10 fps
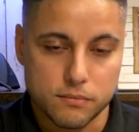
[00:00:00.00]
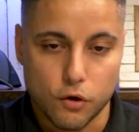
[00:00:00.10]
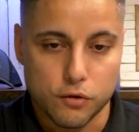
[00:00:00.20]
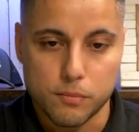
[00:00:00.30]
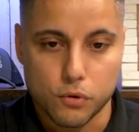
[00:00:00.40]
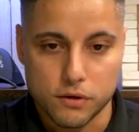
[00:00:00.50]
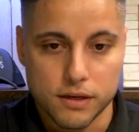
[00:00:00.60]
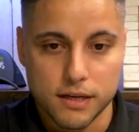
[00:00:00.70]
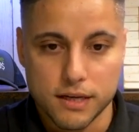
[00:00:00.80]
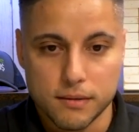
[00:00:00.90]
on the board
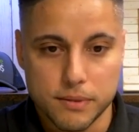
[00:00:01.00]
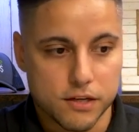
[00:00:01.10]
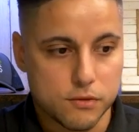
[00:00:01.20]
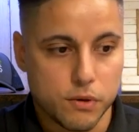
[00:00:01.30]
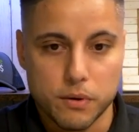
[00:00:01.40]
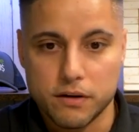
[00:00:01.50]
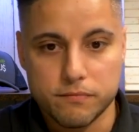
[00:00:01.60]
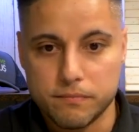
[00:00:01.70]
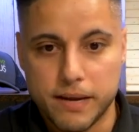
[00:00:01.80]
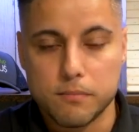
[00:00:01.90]
because we wouldn't
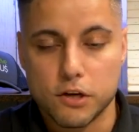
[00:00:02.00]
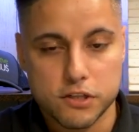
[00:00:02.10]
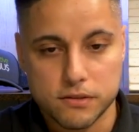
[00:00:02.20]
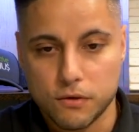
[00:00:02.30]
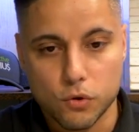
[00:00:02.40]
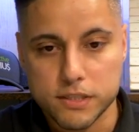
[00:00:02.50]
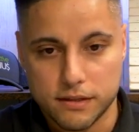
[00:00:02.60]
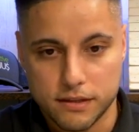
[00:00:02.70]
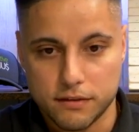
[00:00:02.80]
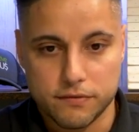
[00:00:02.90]
have made much in wholesaling.